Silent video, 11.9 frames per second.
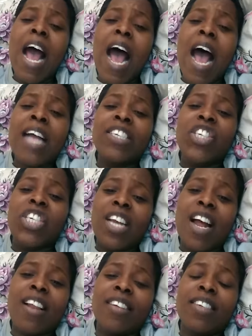a
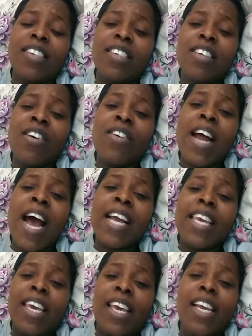child or a
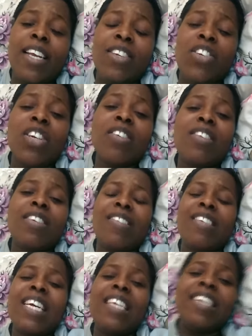kid just
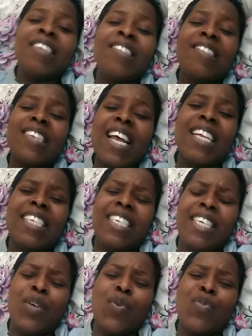start
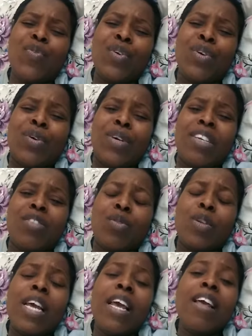insulting you for no
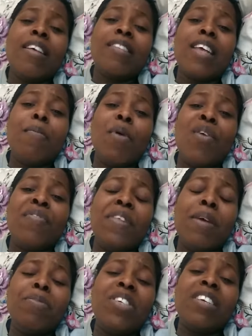reason. Some of
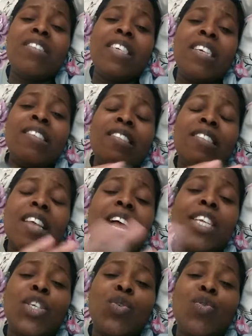them just
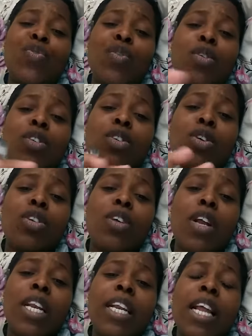insult you for
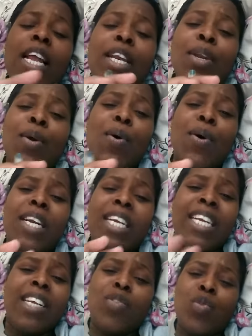total no
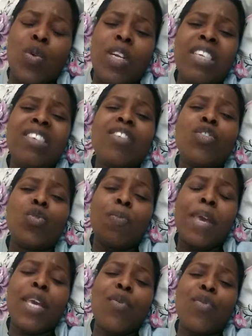reason, just to
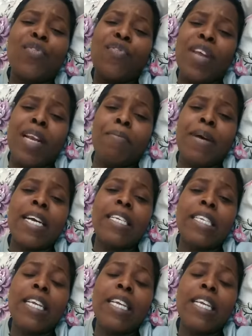make you feel bad.